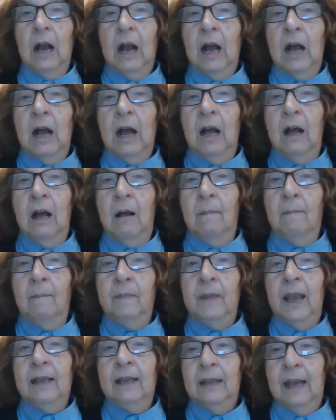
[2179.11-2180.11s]

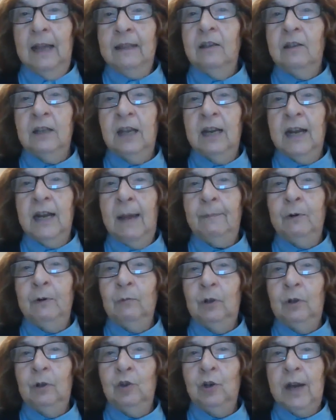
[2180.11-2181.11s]
Um, and, and this can happen
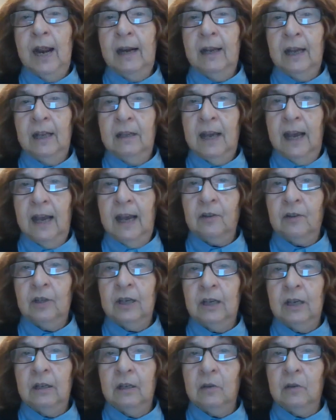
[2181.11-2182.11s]
with genetic
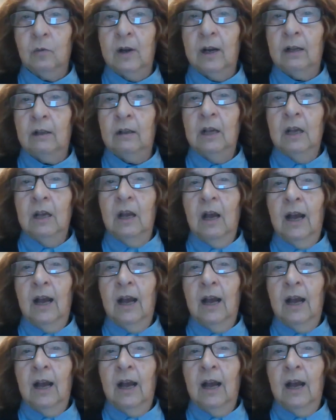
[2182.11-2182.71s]
ataxia as well.